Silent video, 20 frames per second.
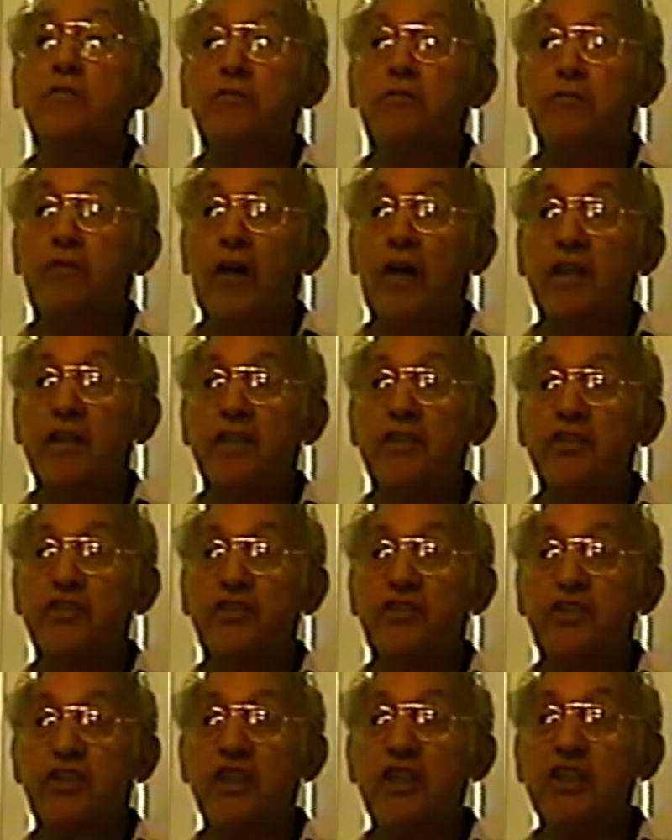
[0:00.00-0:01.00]
find his
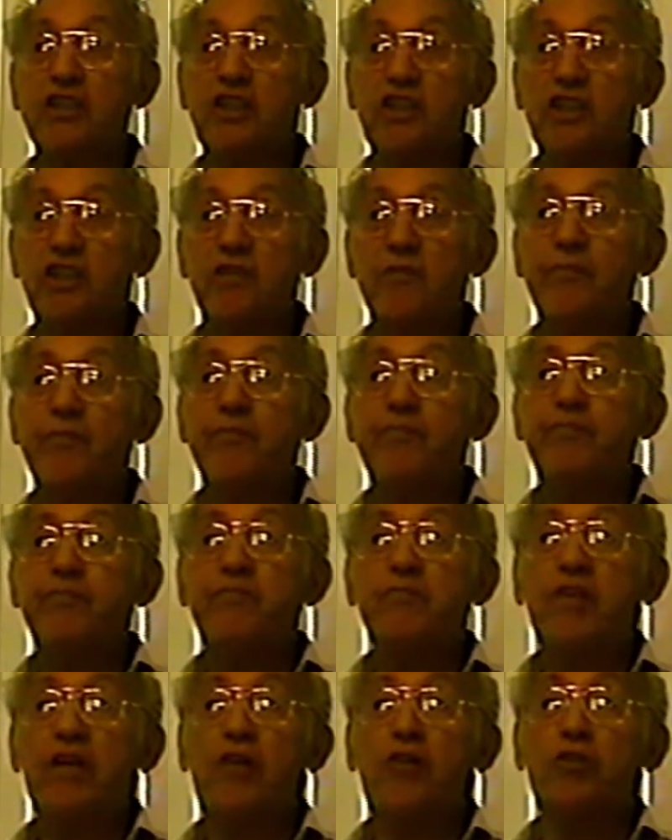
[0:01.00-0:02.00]
kids,
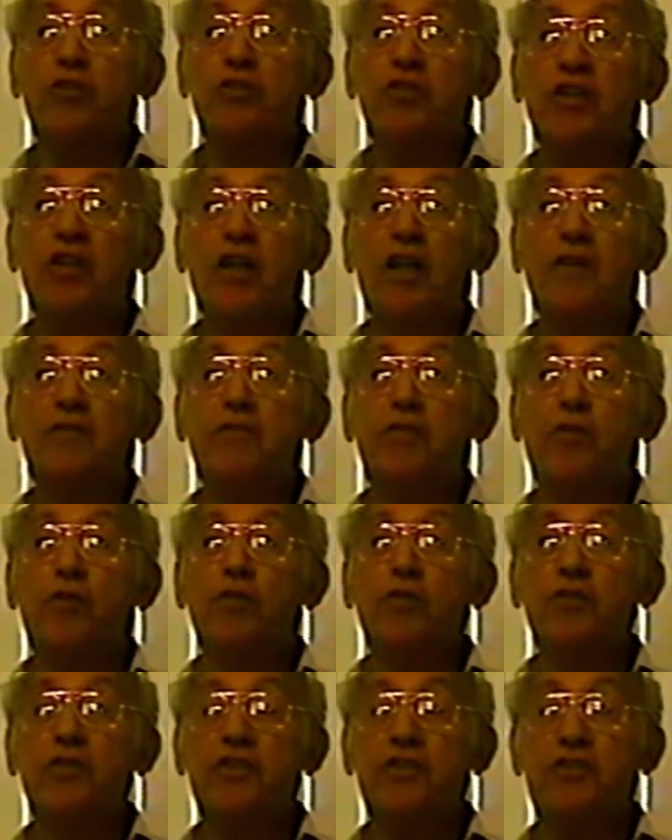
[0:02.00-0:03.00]
because he left all
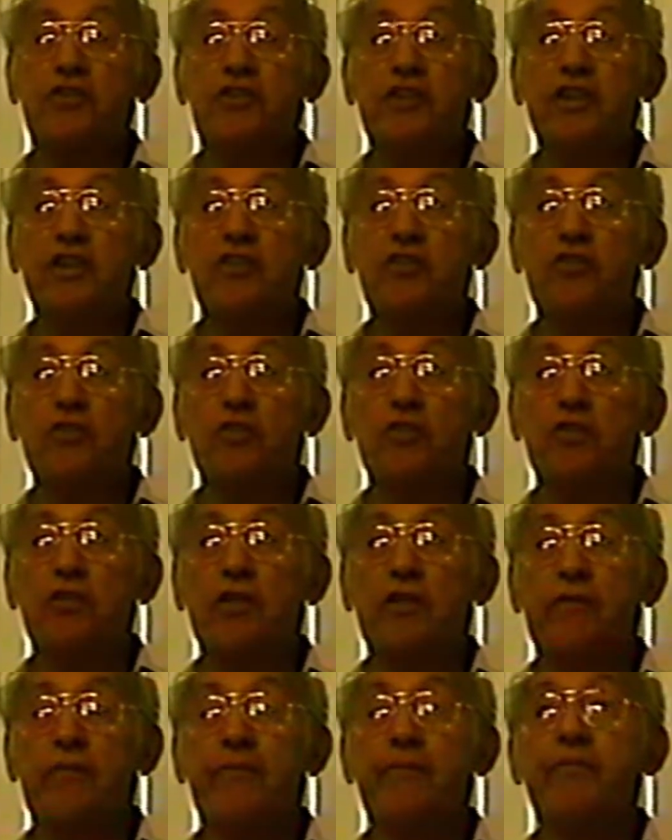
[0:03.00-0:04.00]
his kids
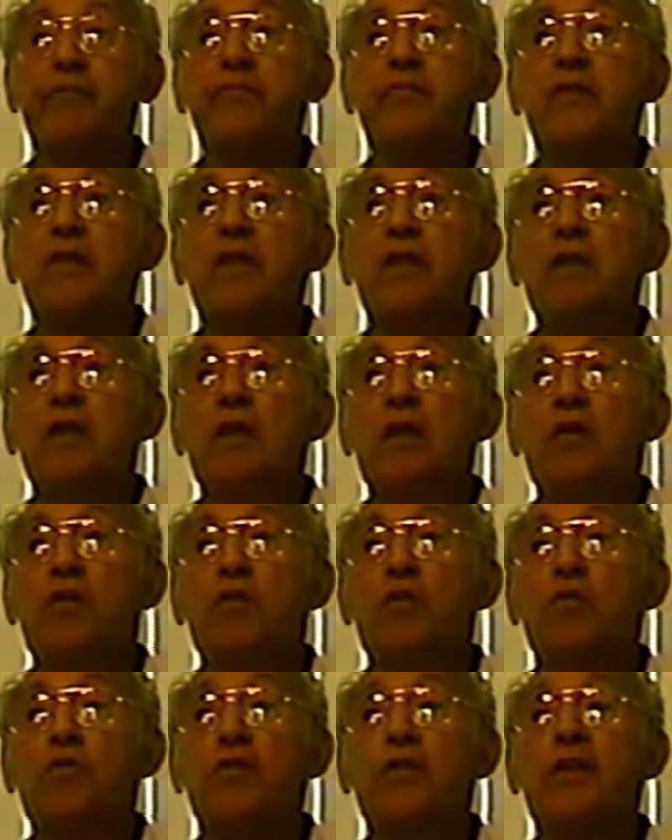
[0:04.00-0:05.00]

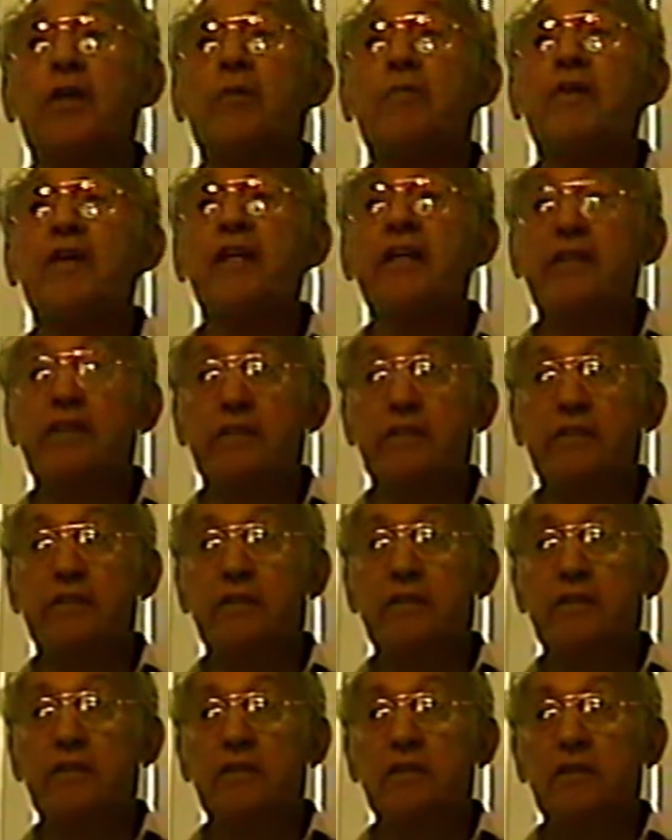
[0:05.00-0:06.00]
with the men
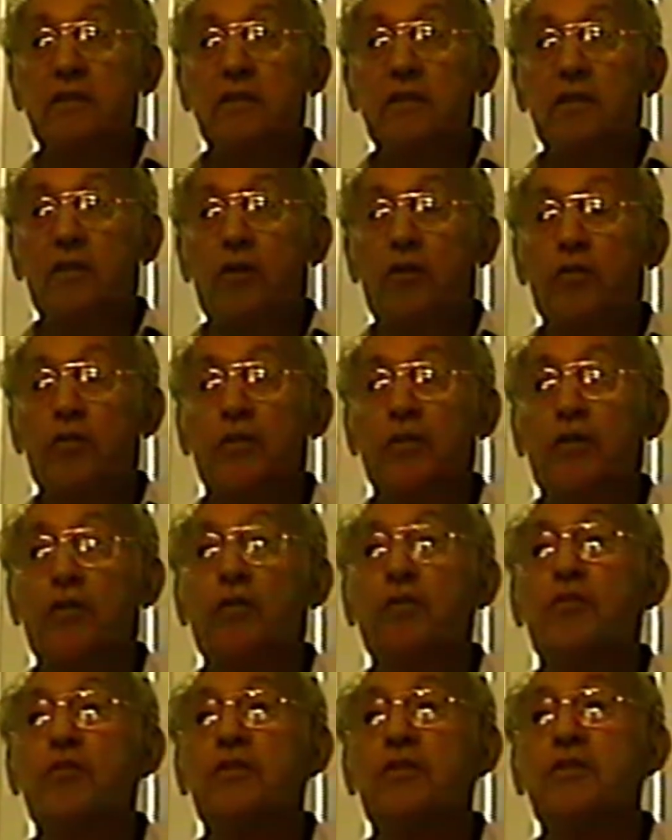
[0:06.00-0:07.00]
over
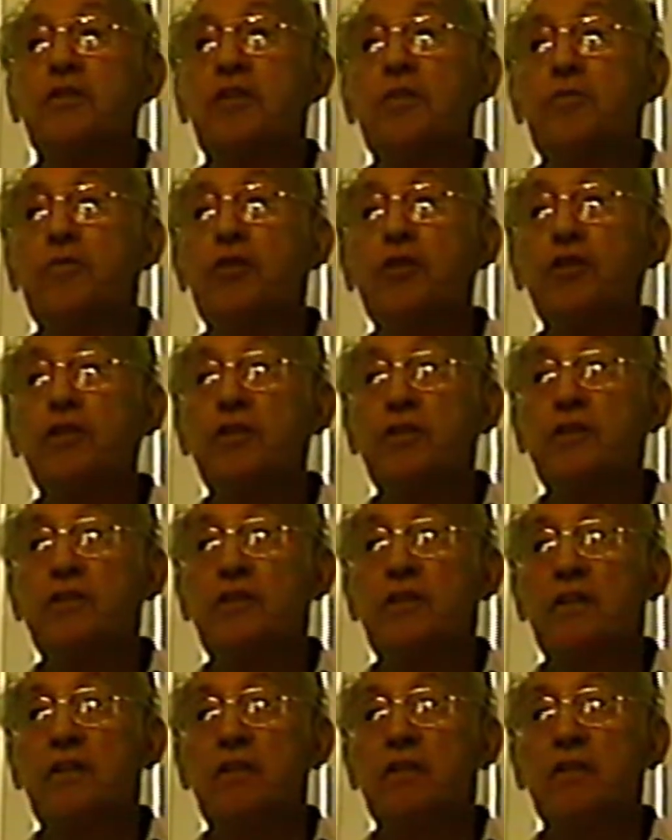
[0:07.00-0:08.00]
on the border.
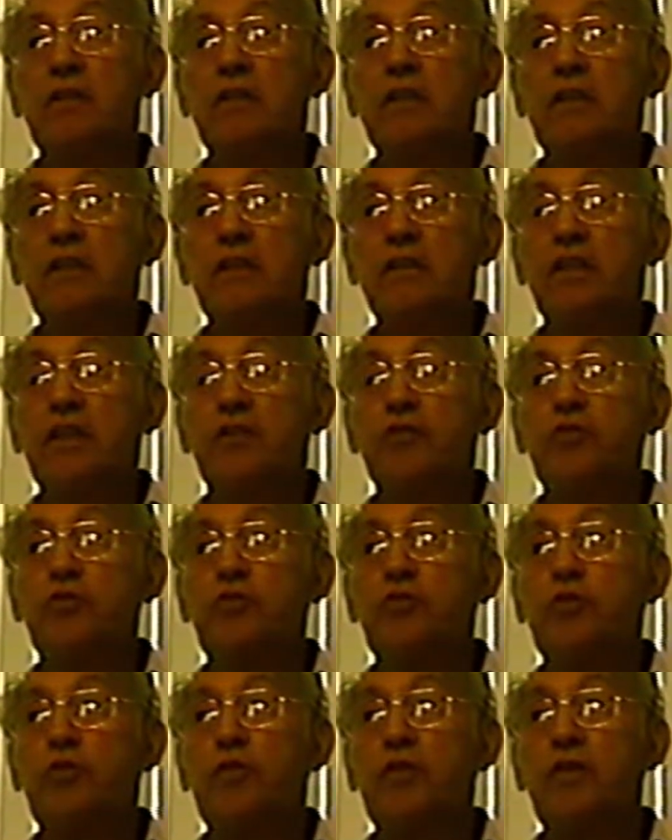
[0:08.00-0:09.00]
They used
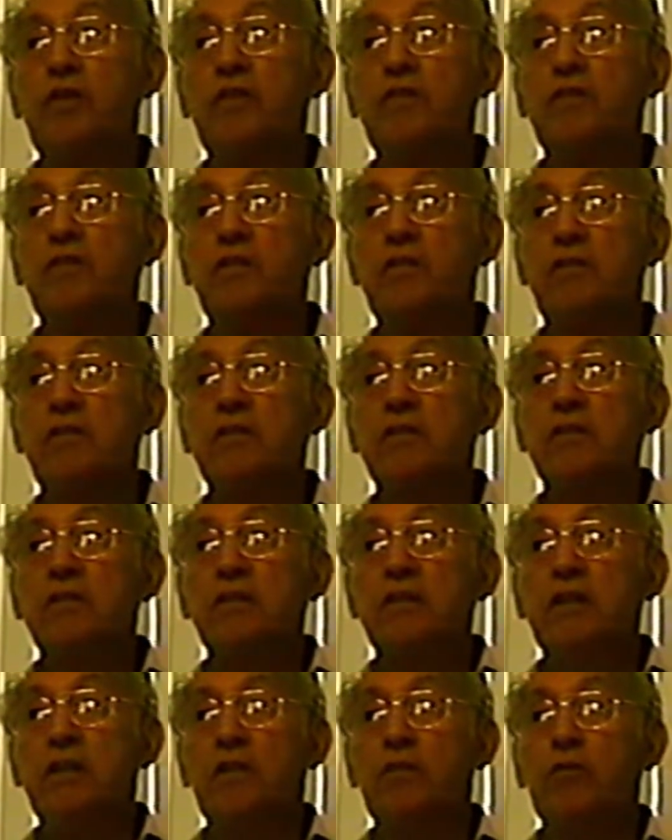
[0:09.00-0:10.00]
to work in
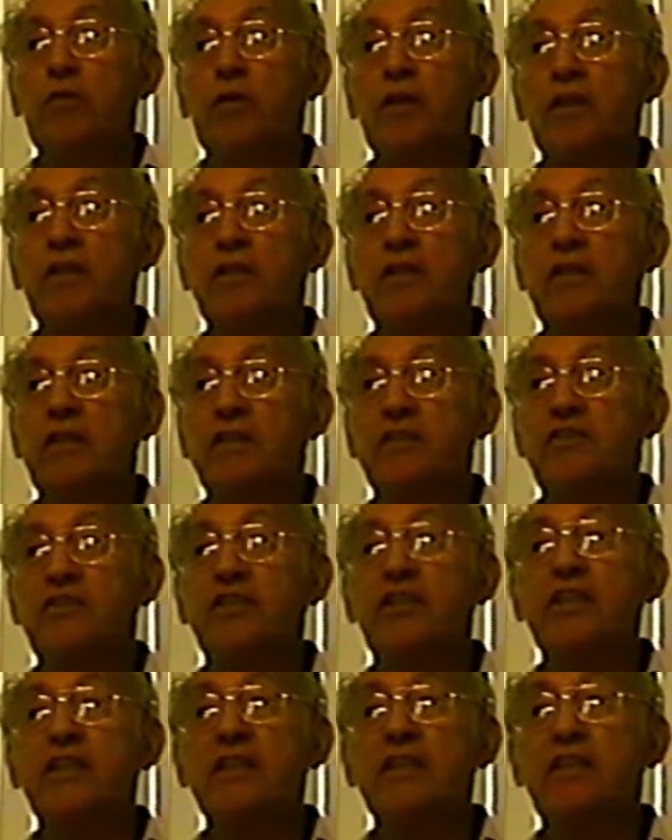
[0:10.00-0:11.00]
one
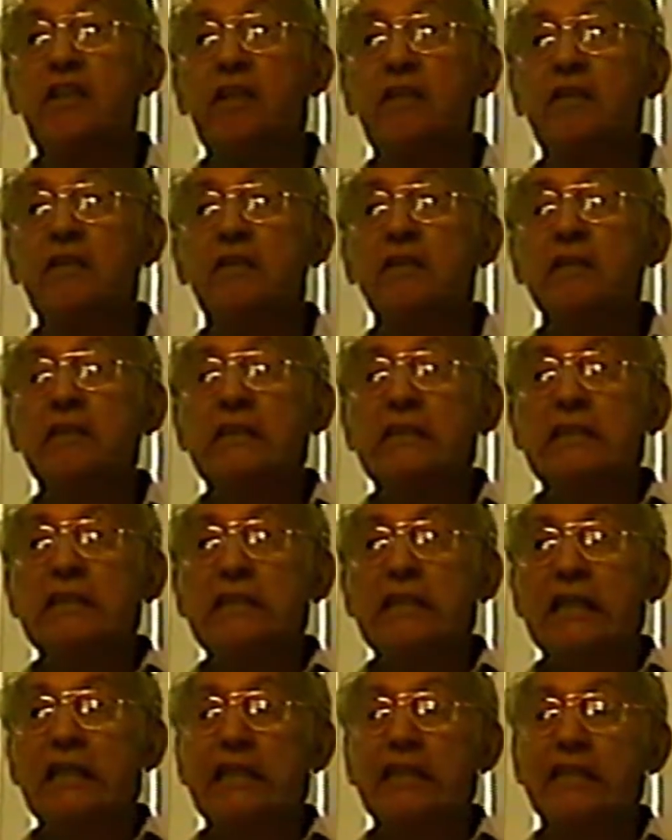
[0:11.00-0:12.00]
hacienda,
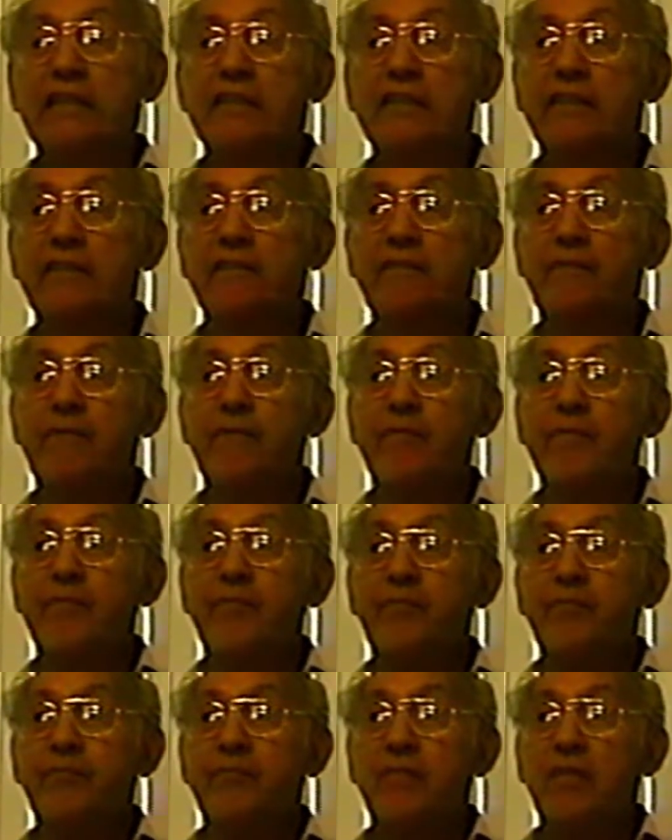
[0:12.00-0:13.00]
and
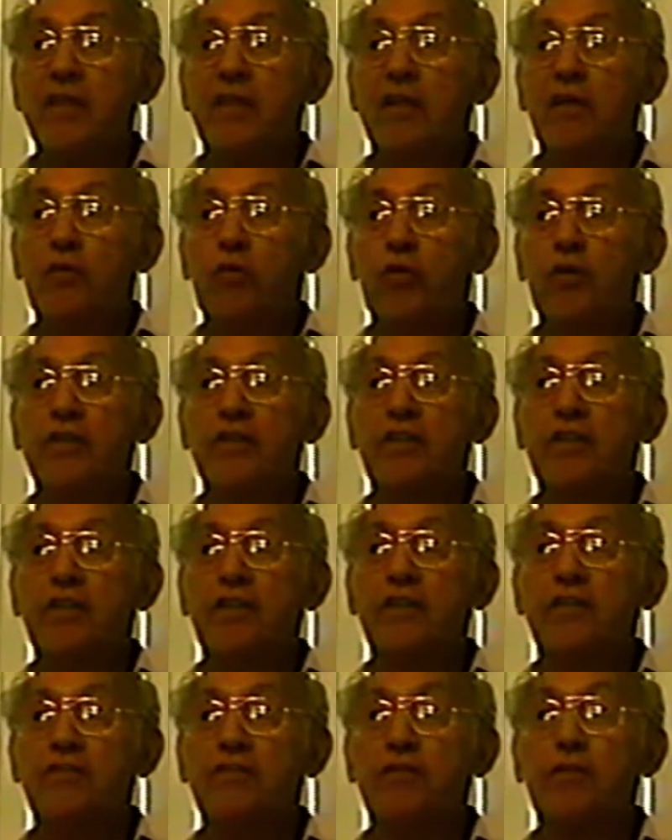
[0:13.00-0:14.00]
when
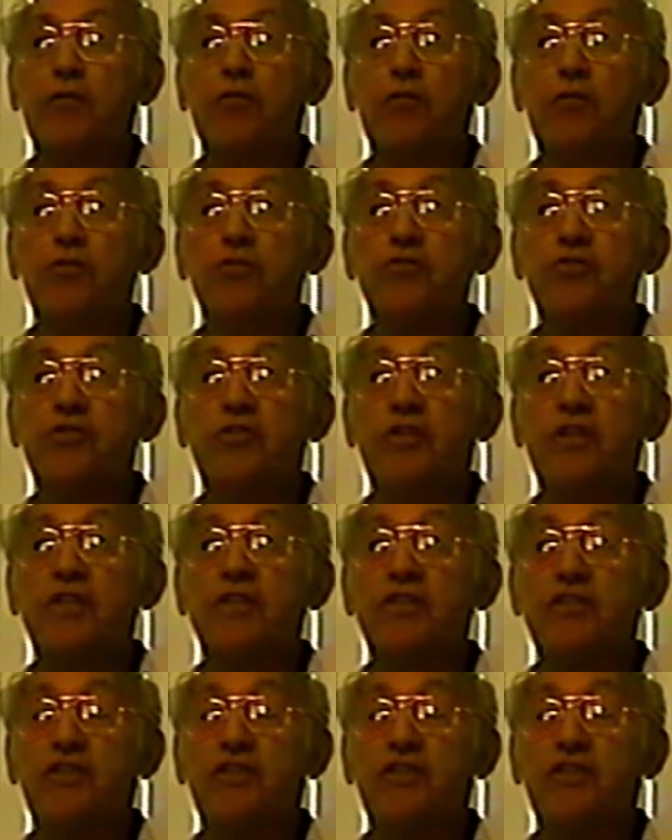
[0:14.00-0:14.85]
the revolutionaries